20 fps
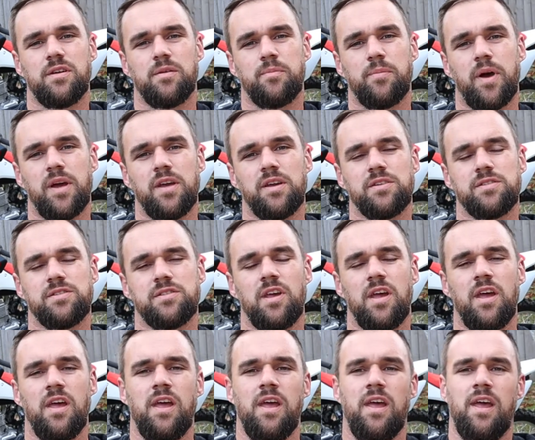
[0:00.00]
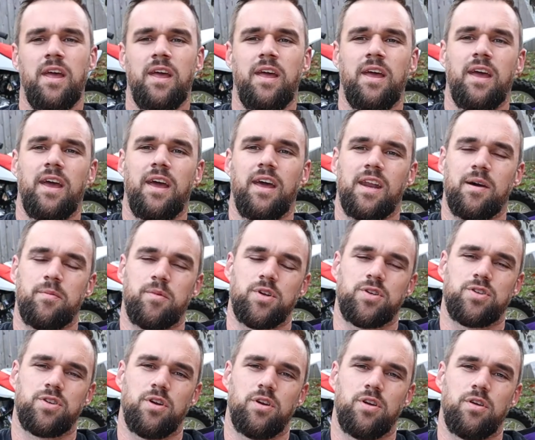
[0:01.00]
bikes, and I'm going to
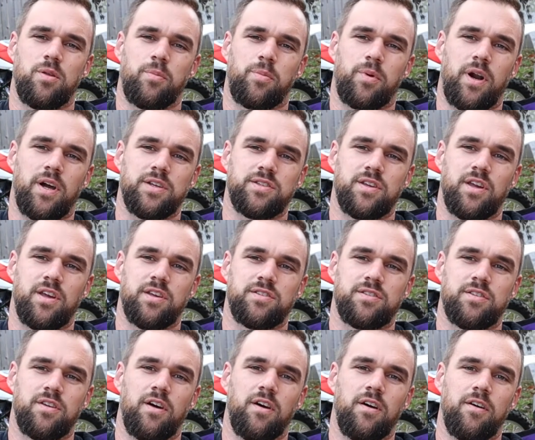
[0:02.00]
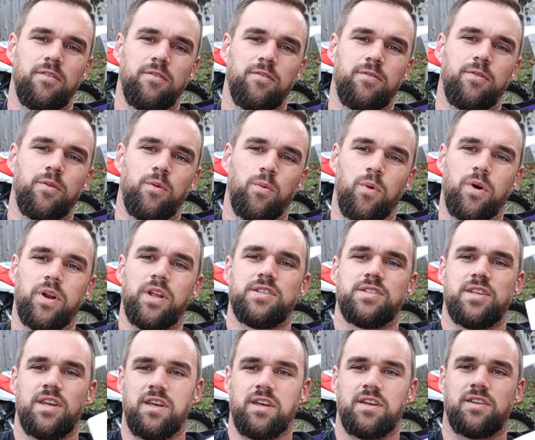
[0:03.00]
show you the process of what it
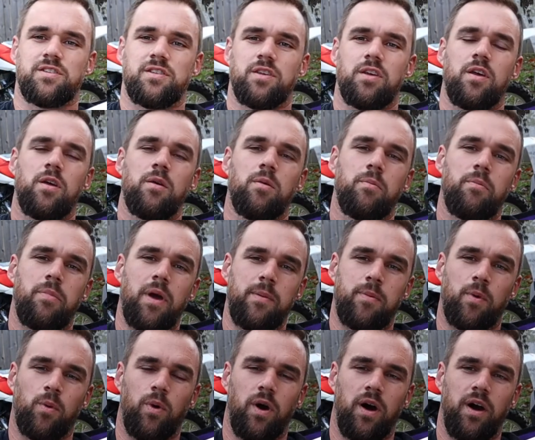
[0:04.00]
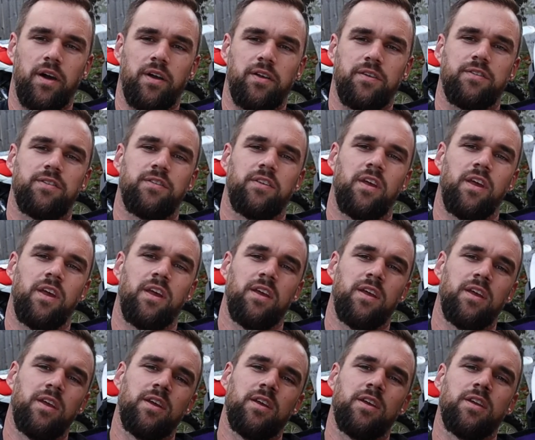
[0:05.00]
takes paper-wise
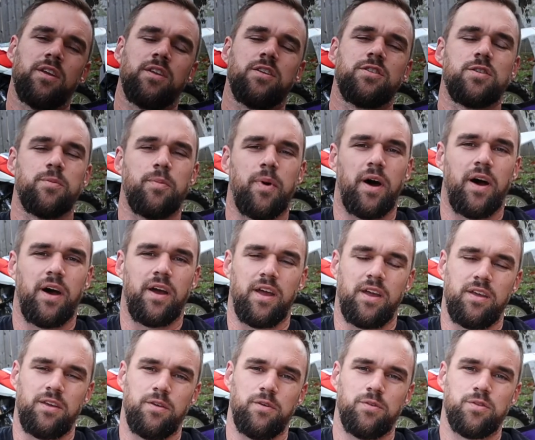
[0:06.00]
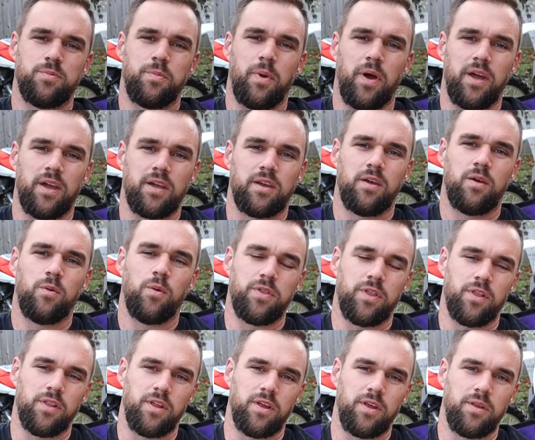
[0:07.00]
to buy a used bike
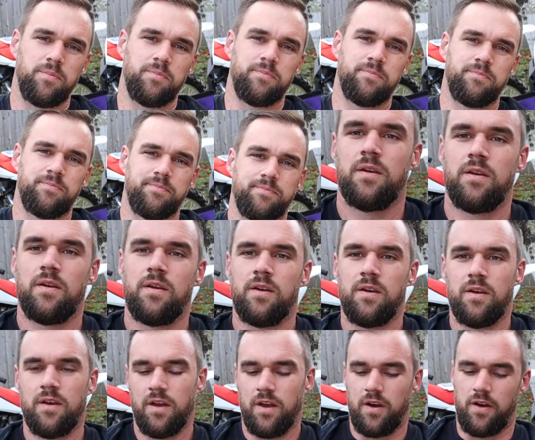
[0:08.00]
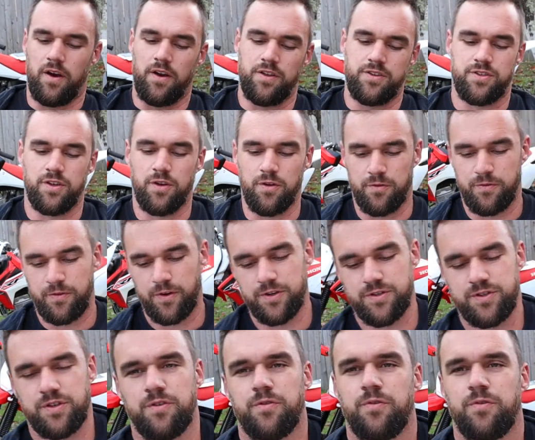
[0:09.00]
with a lien. Alright, so first and